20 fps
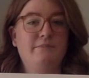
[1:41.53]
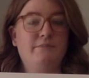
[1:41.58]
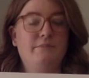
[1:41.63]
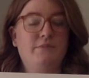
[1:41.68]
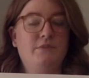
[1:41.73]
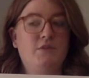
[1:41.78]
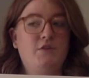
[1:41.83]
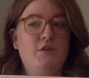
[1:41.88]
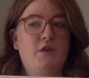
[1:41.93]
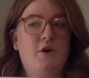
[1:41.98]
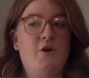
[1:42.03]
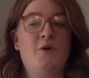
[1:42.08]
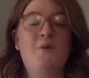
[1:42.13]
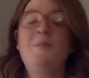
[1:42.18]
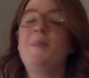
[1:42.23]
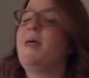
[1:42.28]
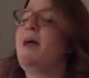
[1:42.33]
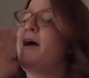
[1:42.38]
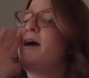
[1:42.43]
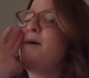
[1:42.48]
So,
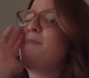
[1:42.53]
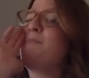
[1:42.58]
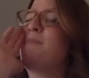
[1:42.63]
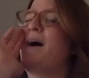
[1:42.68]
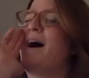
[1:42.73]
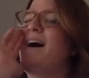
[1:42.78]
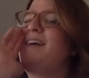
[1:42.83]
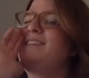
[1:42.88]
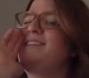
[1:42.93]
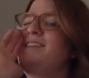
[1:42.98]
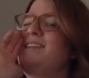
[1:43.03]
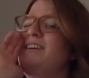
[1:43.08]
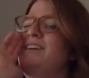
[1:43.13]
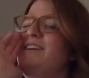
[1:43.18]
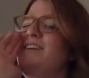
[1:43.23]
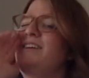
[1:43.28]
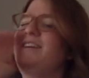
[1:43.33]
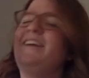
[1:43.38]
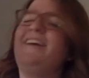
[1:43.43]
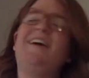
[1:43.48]
pause
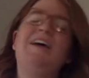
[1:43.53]
alert,